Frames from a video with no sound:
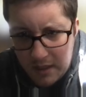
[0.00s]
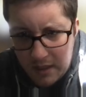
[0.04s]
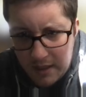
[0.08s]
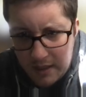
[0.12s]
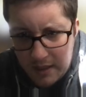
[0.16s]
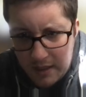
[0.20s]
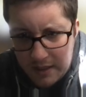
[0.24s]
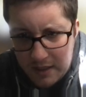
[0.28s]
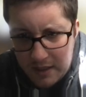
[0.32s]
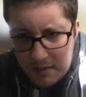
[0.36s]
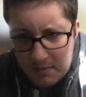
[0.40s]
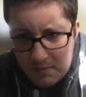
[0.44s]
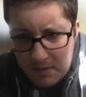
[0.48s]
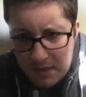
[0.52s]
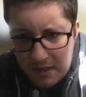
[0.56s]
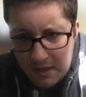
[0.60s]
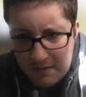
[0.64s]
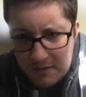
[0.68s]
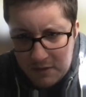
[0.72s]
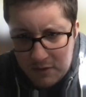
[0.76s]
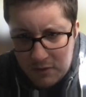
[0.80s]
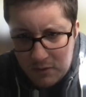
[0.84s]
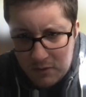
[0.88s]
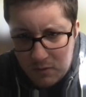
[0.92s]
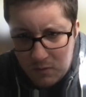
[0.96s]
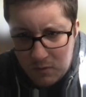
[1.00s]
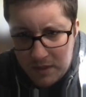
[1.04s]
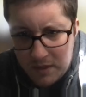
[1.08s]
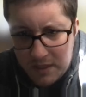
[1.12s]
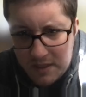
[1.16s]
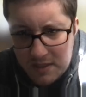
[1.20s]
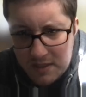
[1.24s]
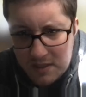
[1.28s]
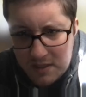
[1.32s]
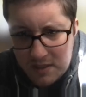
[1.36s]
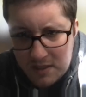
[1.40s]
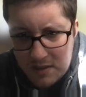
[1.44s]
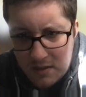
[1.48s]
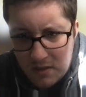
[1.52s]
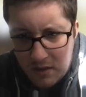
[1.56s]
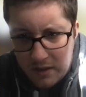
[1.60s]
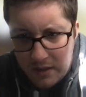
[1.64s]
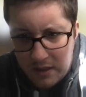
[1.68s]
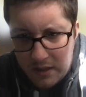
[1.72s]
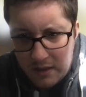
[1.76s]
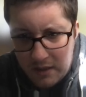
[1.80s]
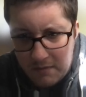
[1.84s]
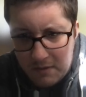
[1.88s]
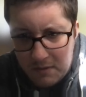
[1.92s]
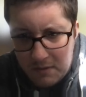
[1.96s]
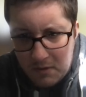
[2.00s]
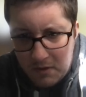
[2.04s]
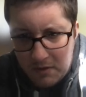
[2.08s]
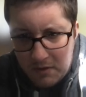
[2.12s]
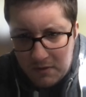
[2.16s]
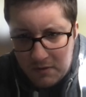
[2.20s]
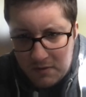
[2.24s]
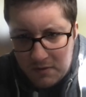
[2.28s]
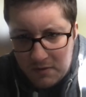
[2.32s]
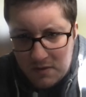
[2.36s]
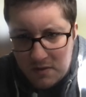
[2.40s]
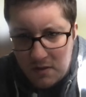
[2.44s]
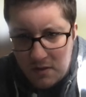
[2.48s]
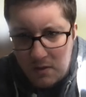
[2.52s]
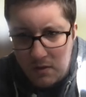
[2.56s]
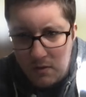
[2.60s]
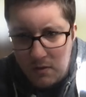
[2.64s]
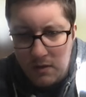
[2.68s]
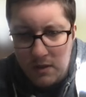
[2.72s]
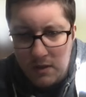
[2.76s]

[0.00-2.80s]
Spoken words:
keep having to reinstall it every month or so.